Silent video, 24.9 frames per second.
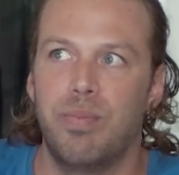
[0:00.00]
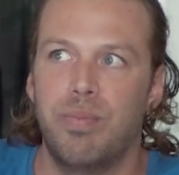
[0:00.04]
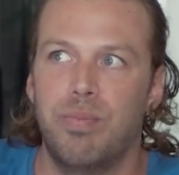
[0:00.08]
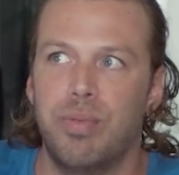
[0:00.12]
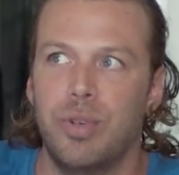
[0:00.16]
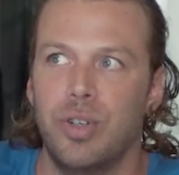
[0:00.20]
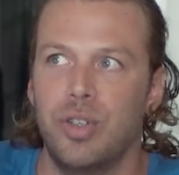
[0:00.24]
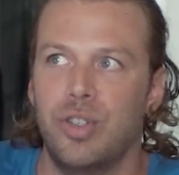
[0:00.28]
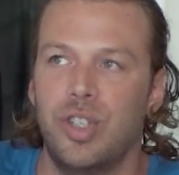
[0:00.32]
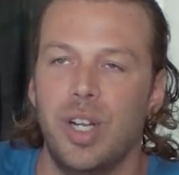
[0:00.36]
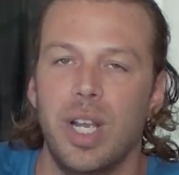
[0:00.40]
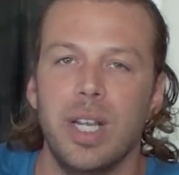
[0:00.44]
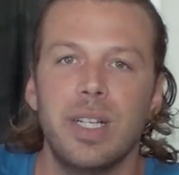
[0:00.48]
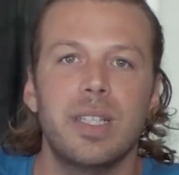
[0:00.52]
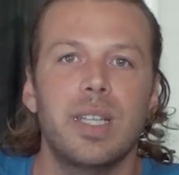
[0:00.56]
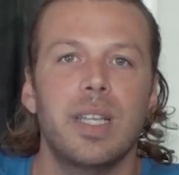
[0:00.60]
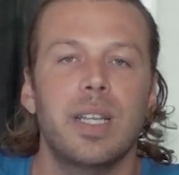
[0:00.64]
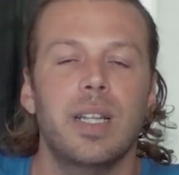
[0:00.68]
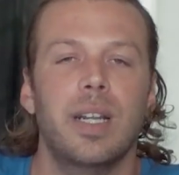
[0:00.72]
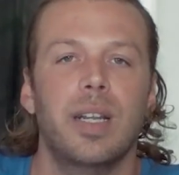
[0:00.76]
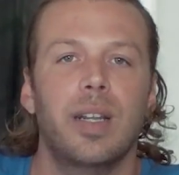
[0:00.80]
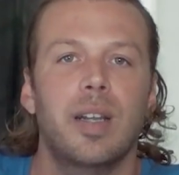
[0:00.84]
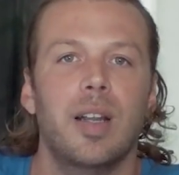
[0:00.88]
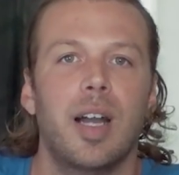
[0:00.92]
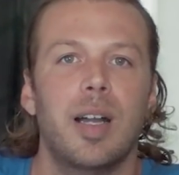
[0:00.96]

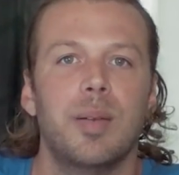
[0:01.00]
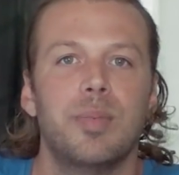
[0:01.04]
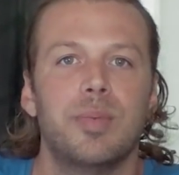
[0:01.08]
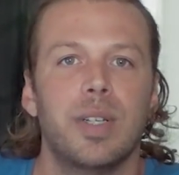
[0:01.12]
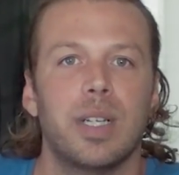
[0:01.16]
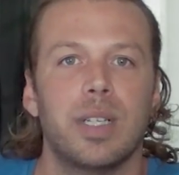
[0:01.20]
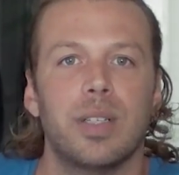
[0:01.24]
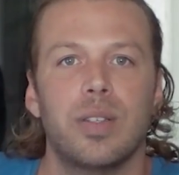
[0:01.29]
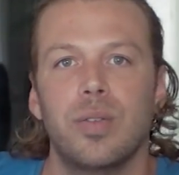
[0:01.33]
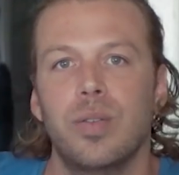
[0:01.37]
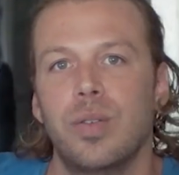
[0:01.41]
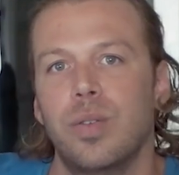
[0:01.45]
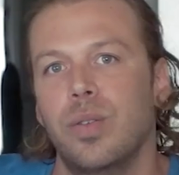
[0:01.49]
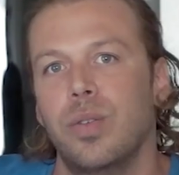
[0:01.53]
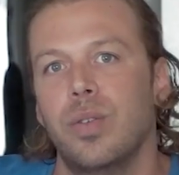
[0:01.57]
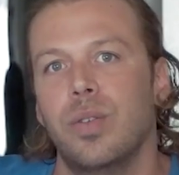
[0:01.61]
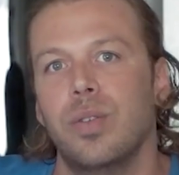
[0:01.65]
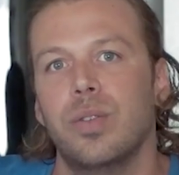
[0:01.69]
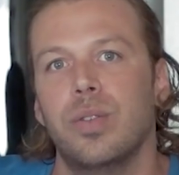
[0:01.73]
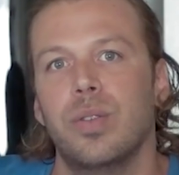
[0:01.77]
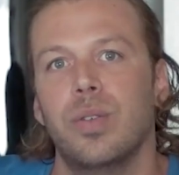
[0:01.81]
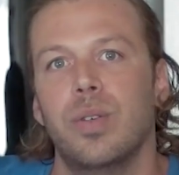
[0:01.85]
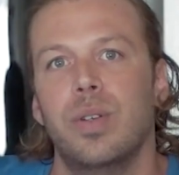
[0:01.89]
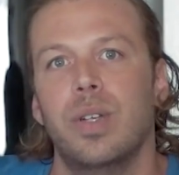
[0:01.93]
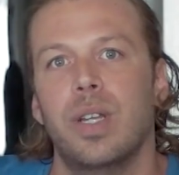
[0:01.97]
projecting an object to
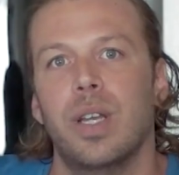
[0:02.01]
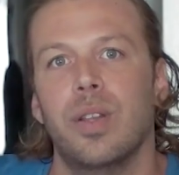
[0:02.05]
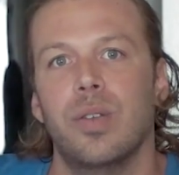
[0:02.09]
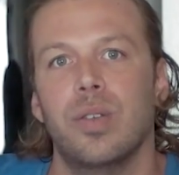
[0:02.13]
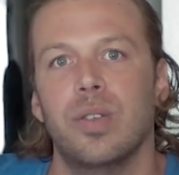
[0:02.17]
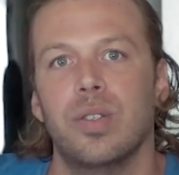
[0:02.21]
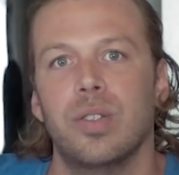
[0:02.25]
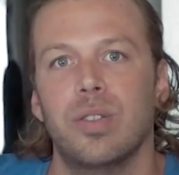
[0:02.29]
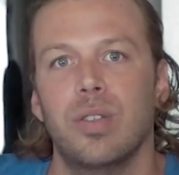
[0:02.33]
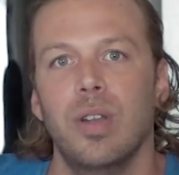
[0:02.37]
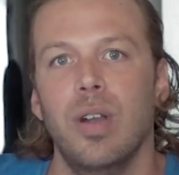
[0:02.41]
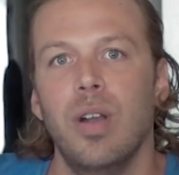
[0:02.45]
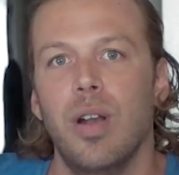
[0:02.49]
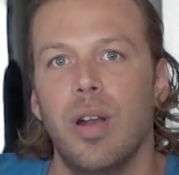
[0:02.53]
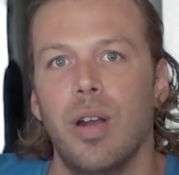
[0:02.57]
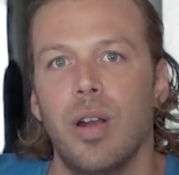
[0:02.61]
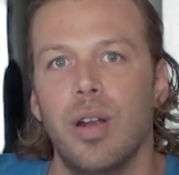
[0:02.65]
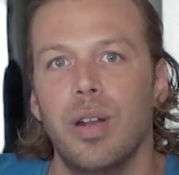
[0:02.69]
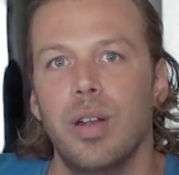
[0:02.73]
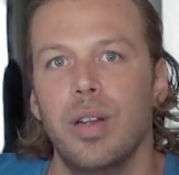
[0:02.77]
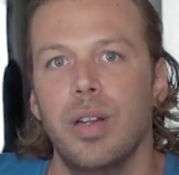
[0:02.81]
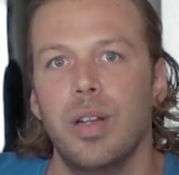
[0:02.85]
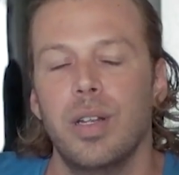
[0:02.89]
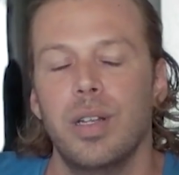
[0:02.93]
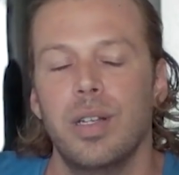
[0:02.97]
another
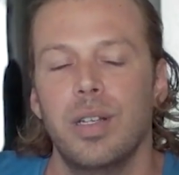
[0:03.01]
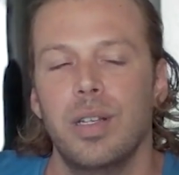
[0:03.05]
star,